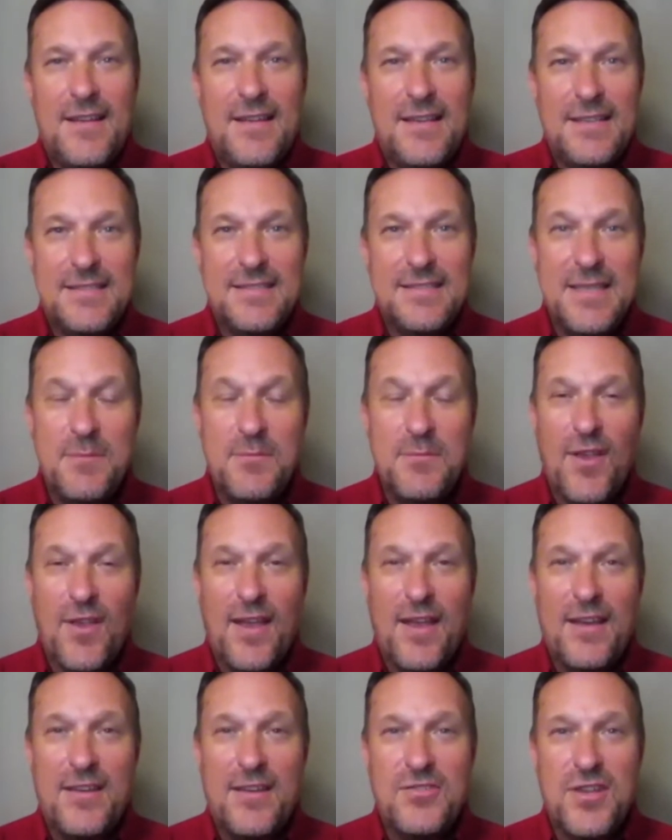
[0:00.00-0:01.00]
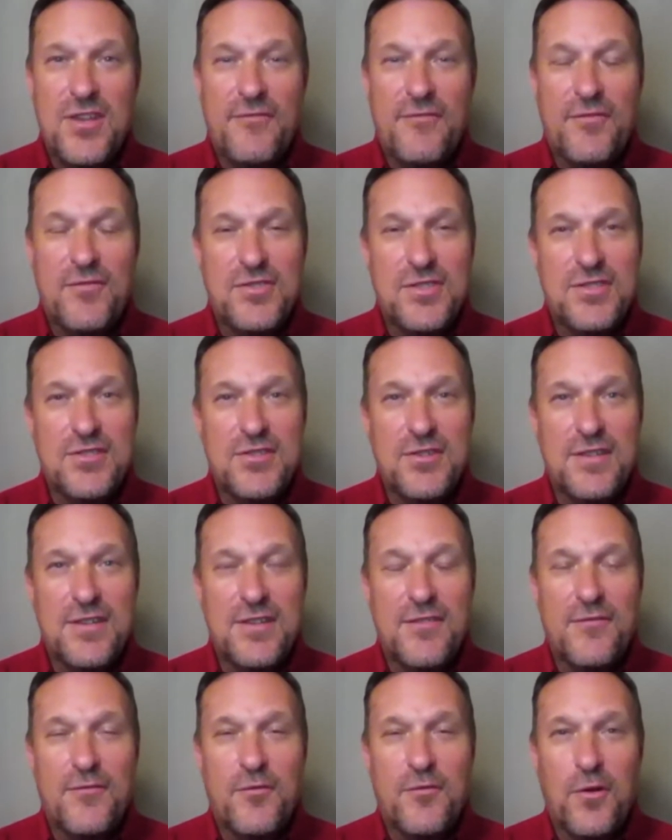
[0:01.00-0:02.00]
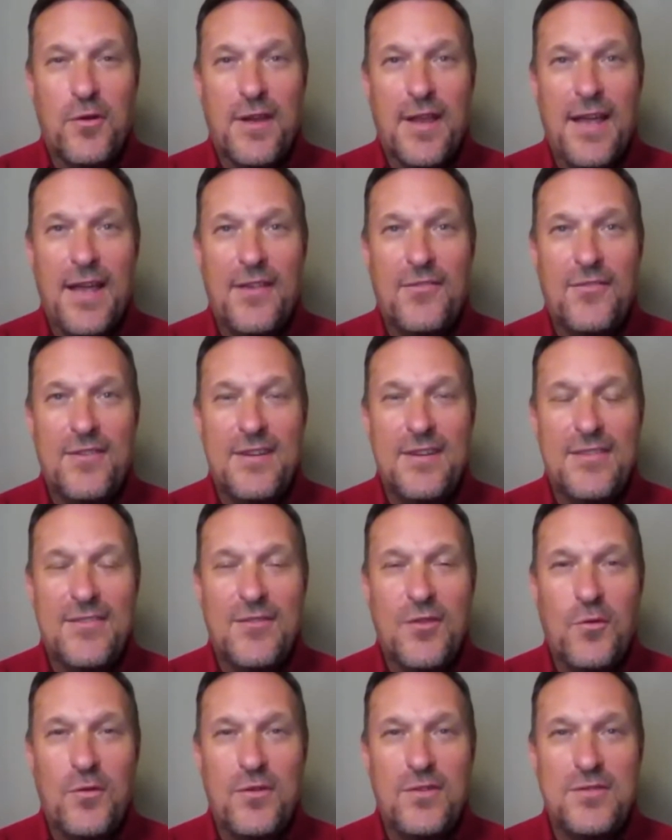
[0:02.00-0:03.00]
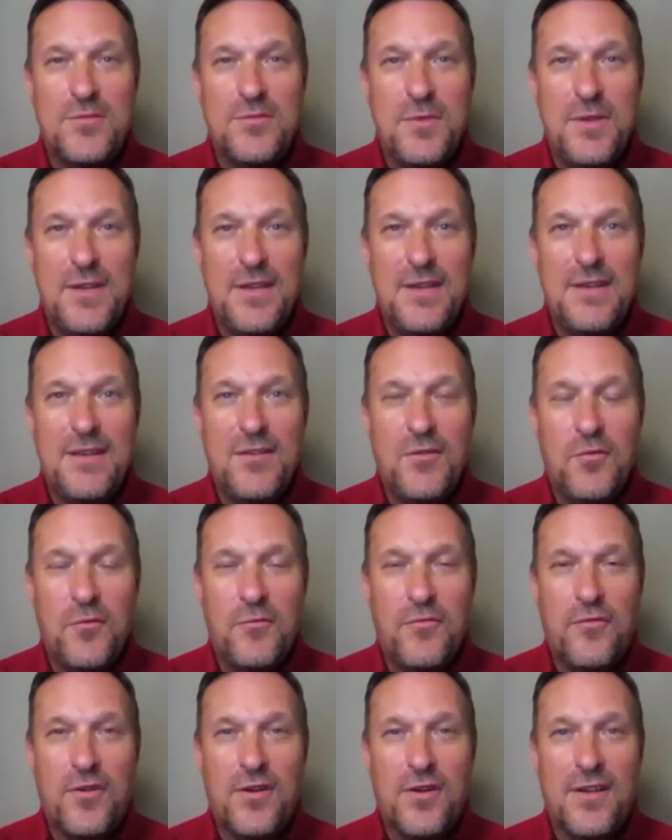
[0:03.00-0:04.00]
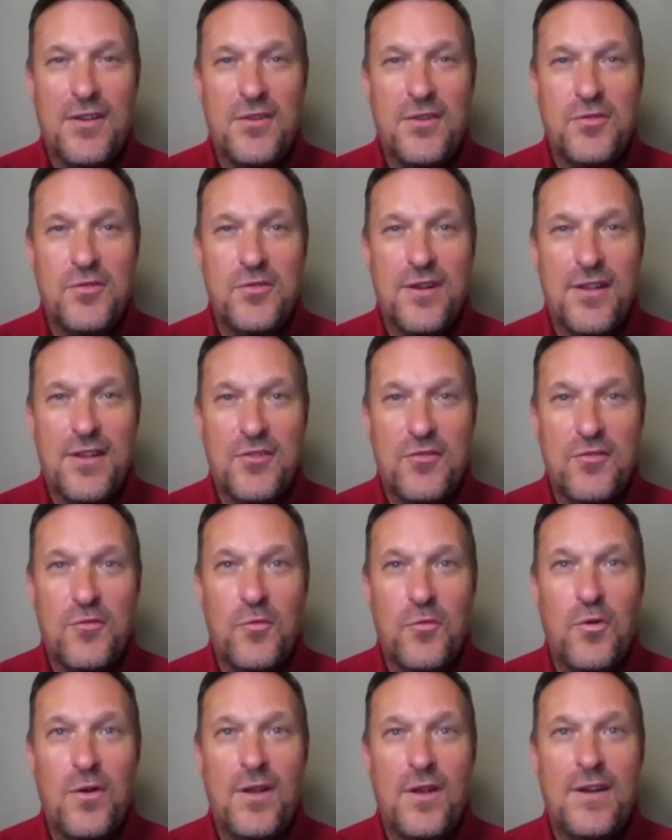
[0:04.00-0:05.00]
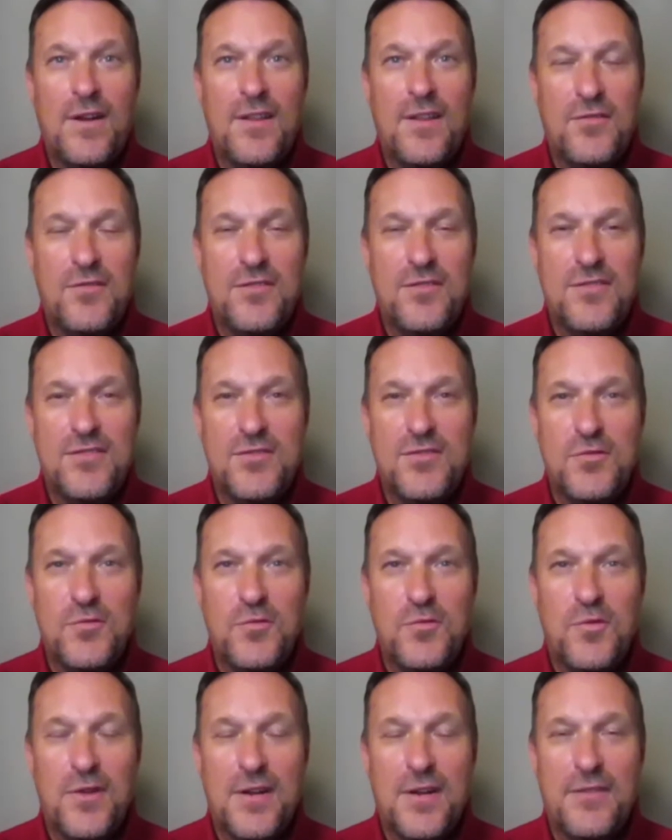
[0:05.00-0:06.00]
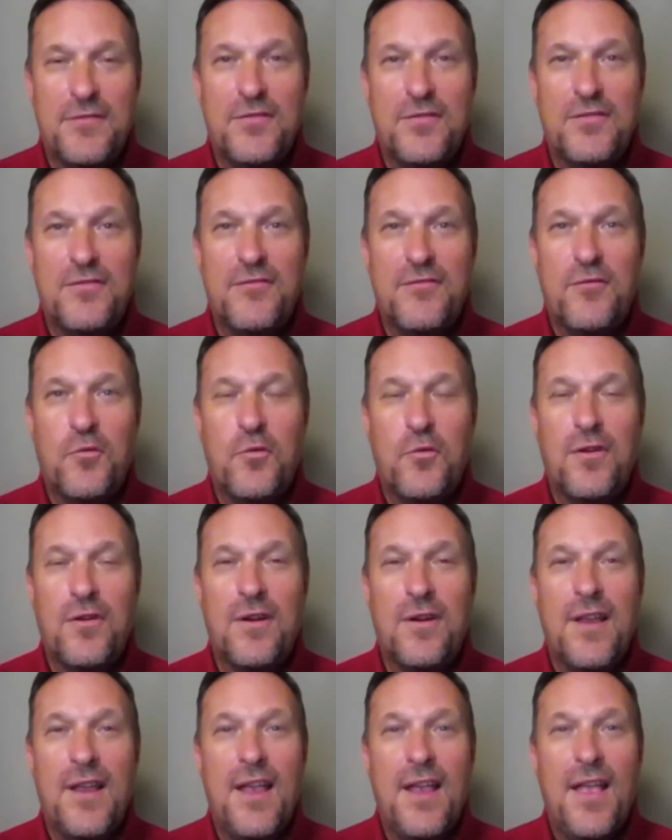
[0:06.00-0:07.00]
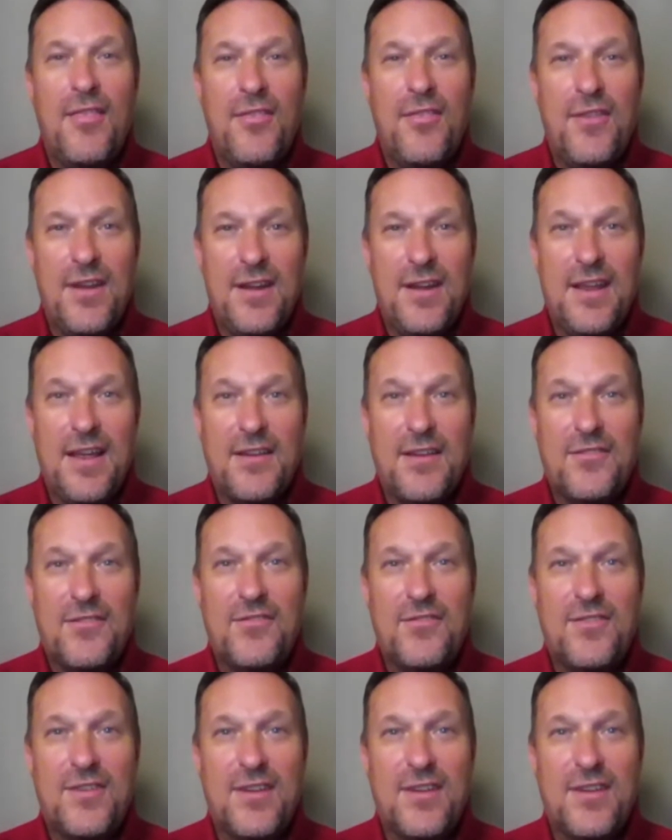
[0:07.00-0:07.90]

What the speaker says: seems like Jeff just looked at the forecast and it's going to be over 100, 101, 102, whatever for the next